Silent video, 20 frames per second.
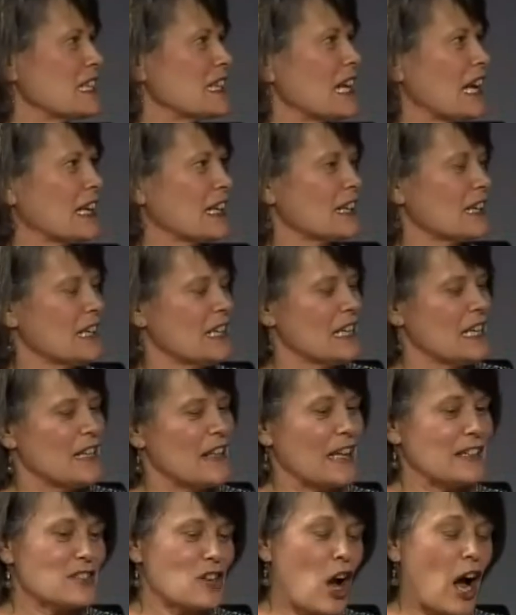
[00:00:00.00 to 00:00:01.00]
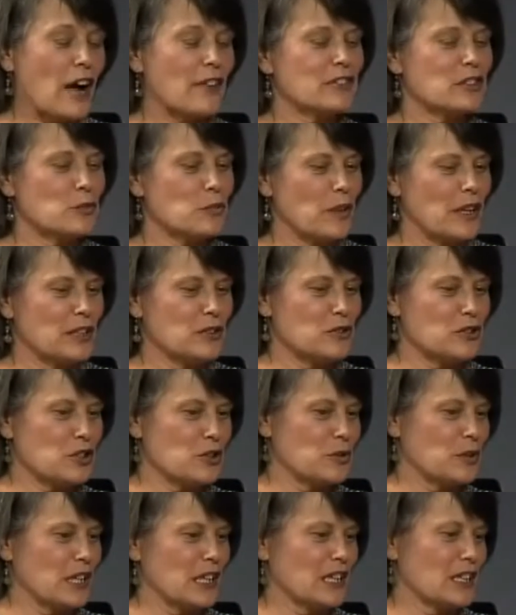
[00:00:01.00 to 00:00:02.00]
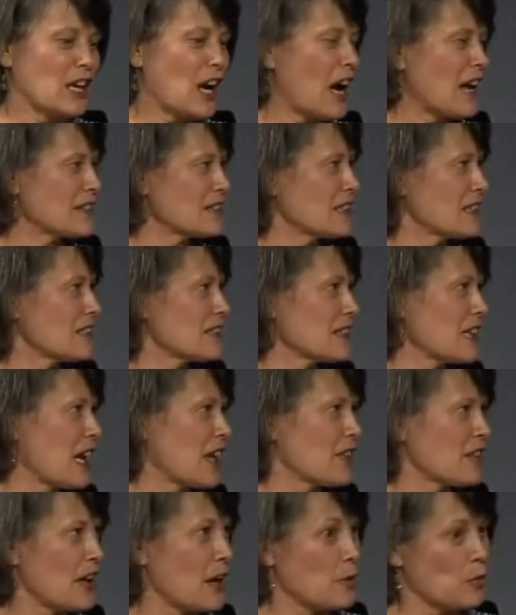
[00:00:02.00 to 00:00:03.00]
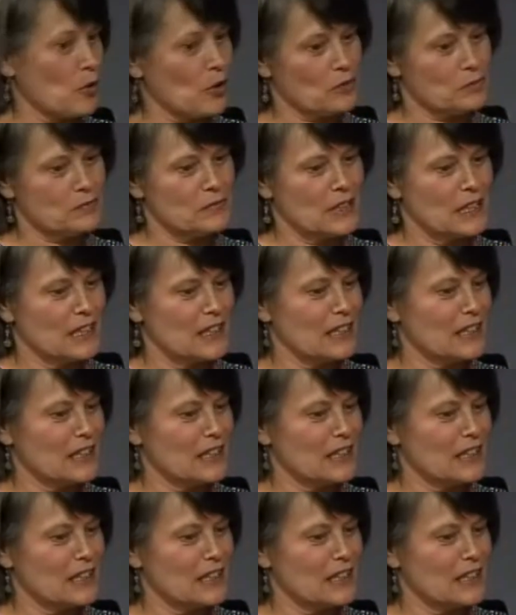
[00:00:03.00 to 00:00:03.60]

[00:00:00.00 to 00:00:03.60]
that's often what you do in encaustics, and I thought, well,